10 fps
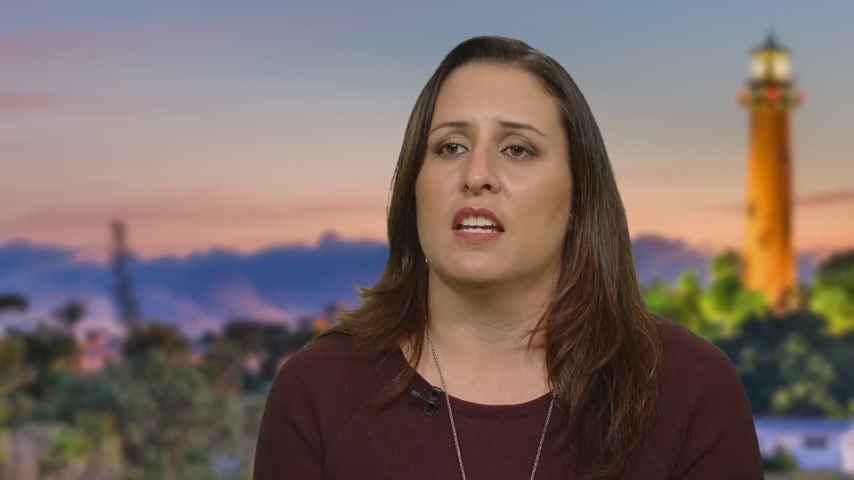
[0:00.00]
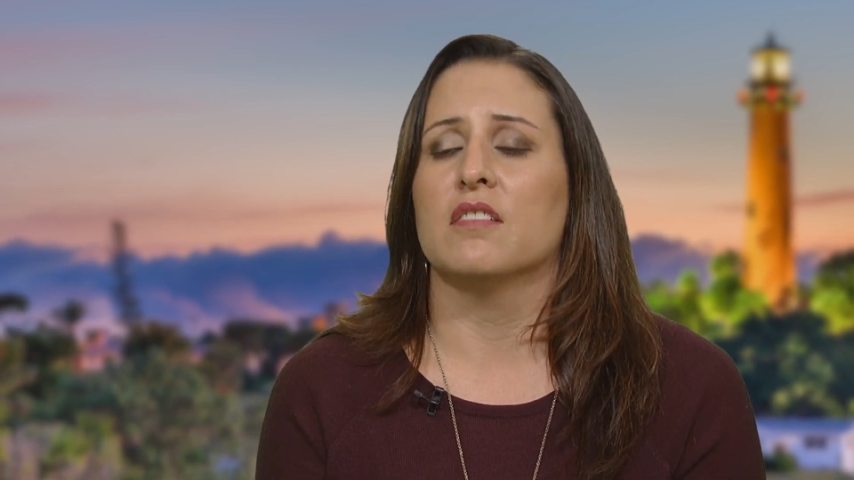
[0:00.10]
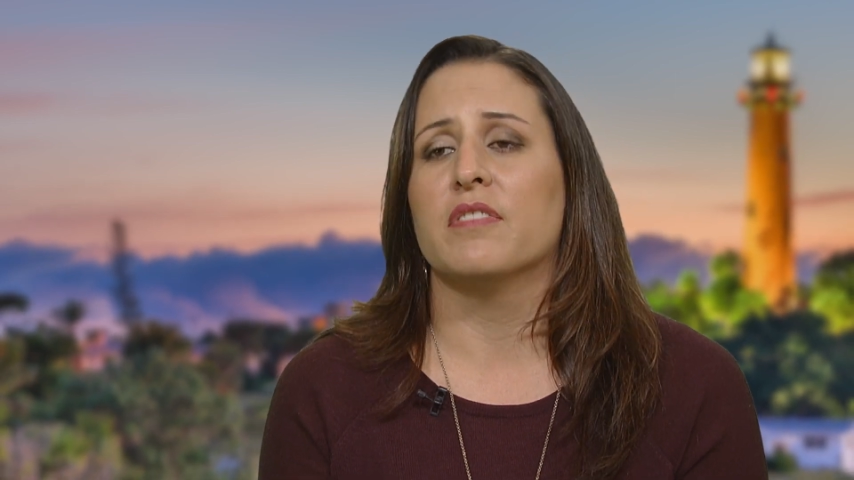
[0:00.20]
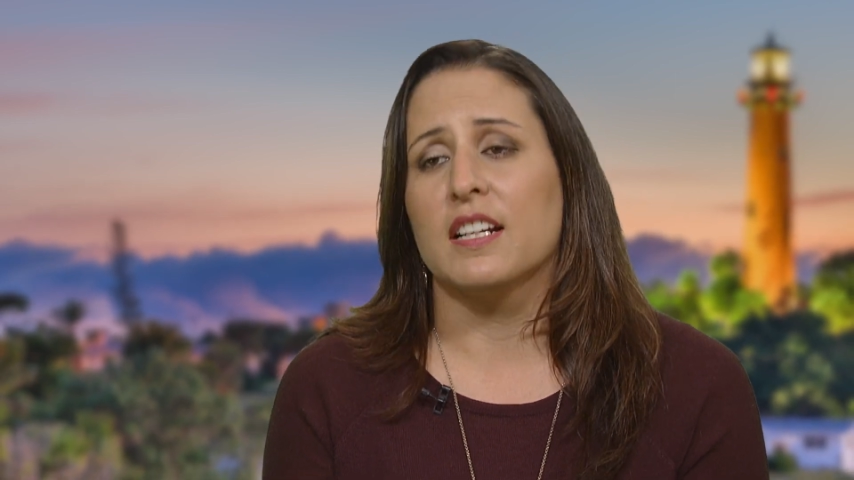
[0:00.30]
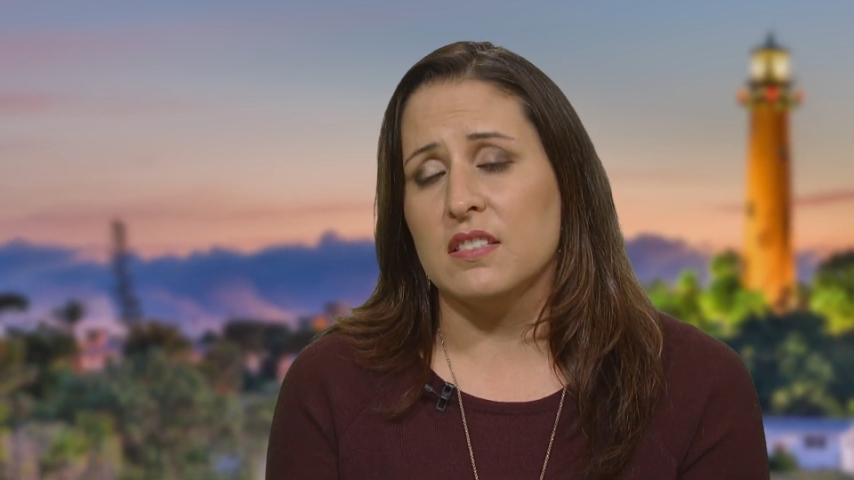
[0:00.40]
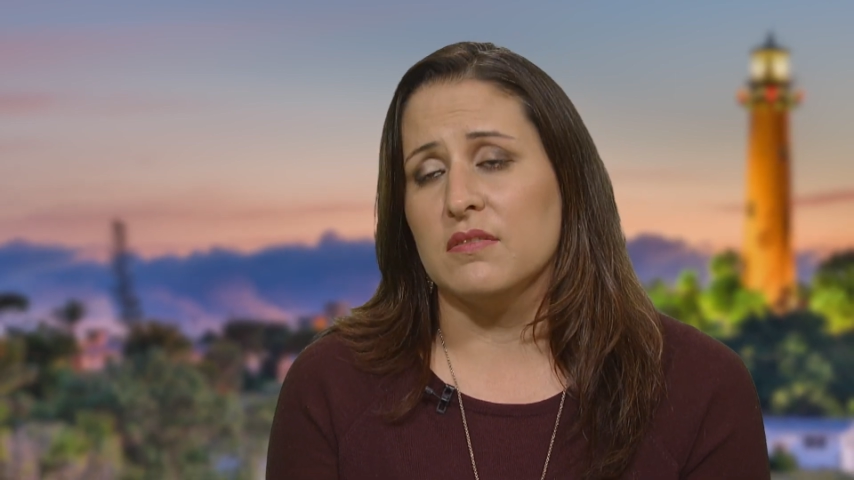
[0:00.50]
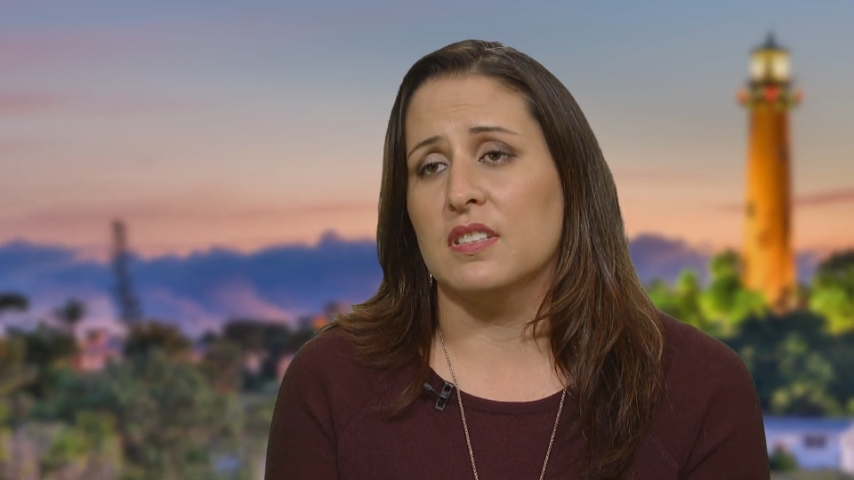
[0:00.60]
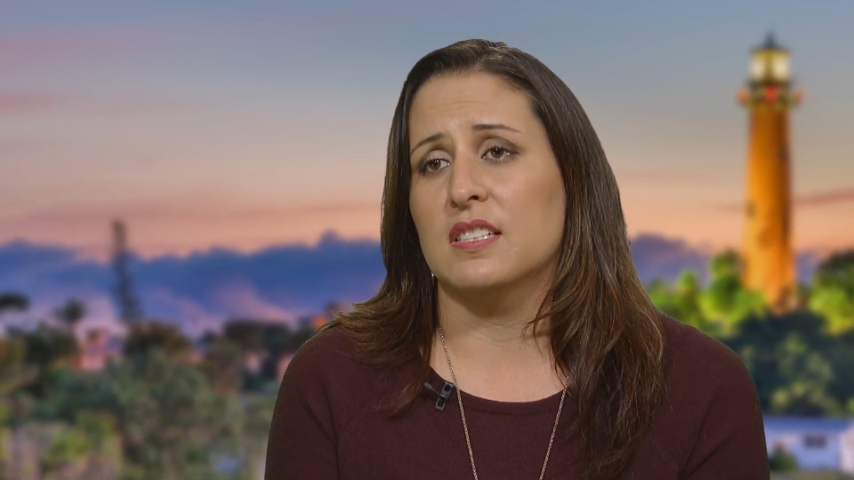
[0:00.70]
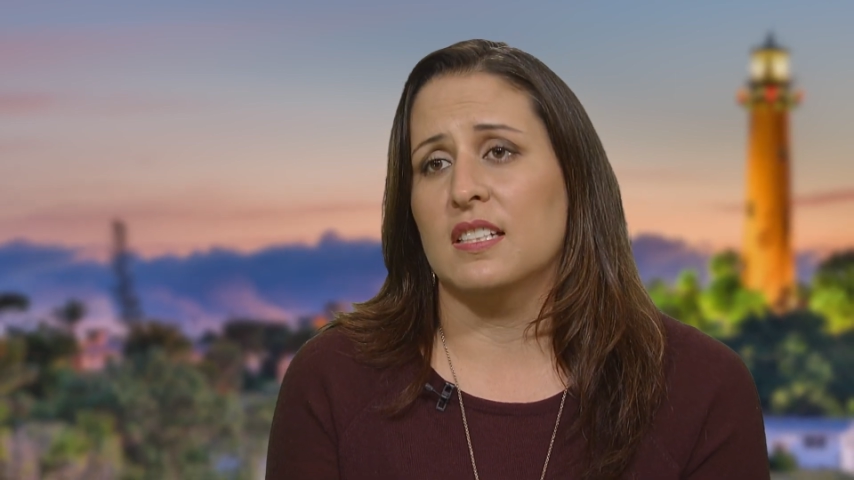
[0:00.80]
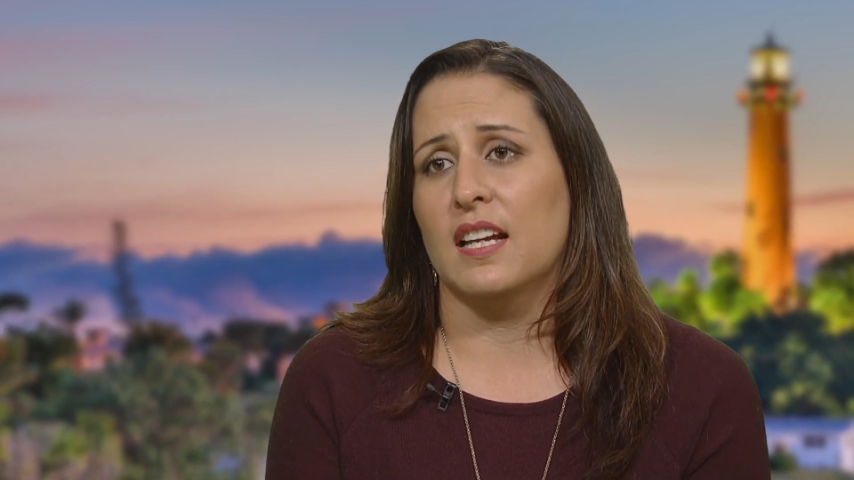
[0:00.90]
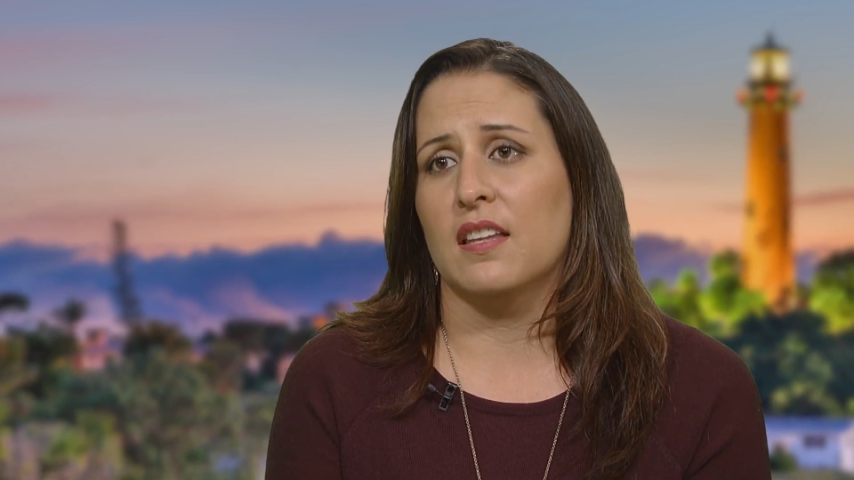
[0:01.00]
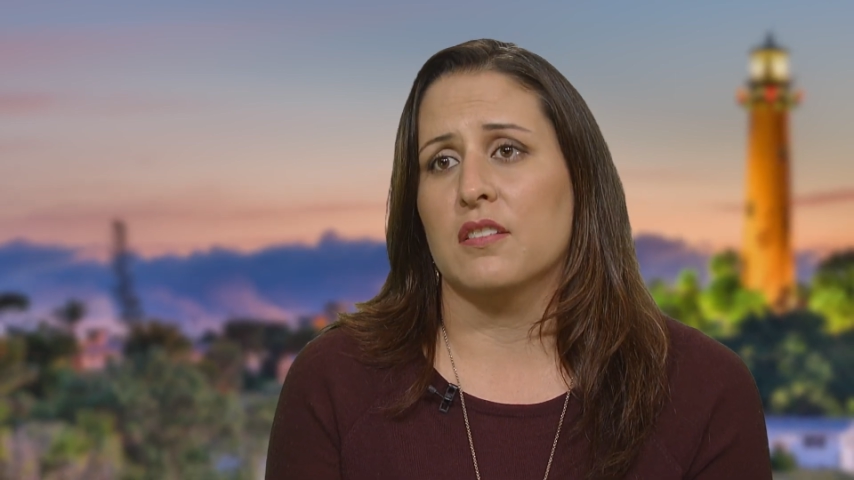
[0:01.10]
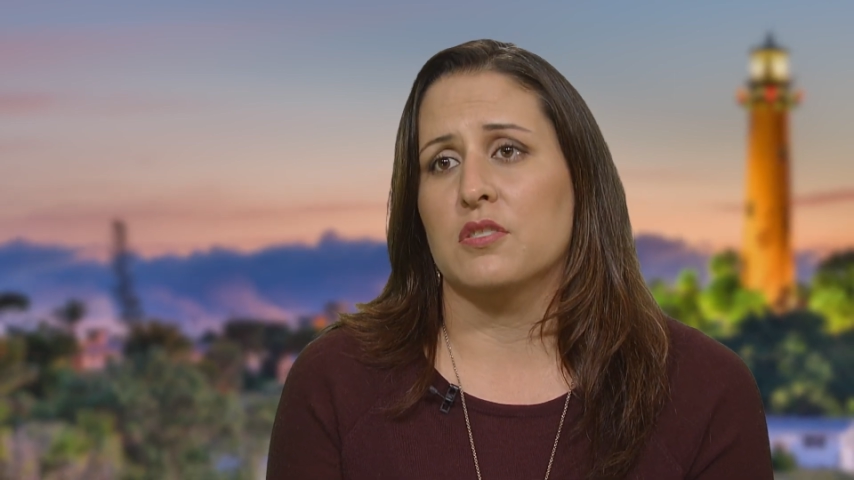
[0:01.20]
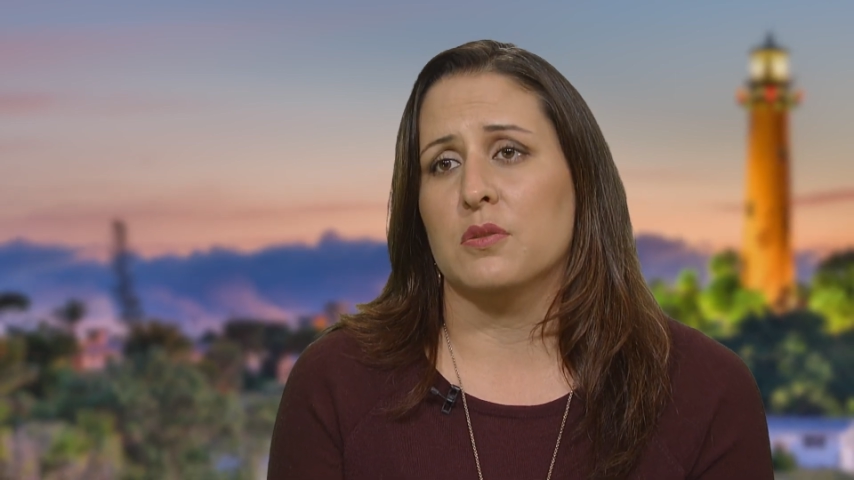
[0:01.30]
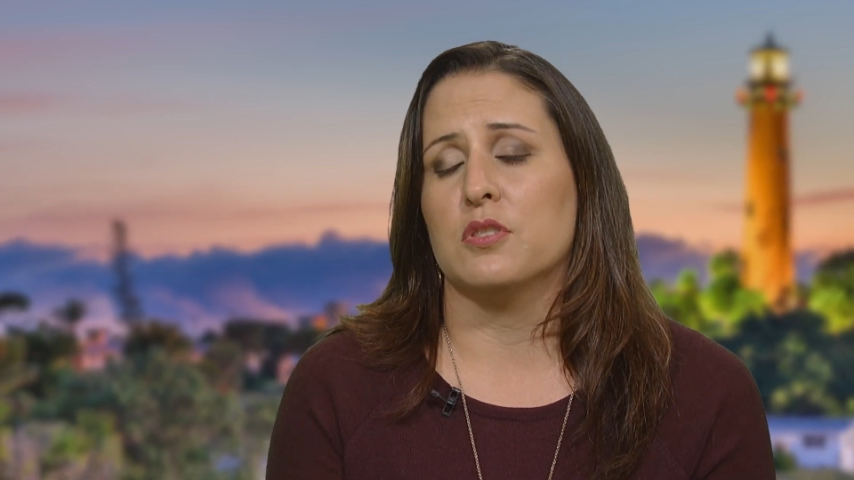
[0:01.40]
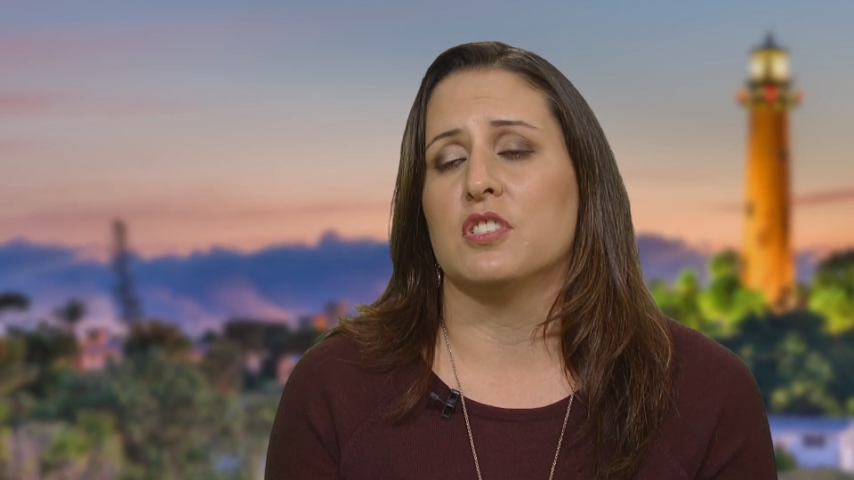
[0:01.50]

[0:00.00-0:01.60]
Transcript: and effectively together to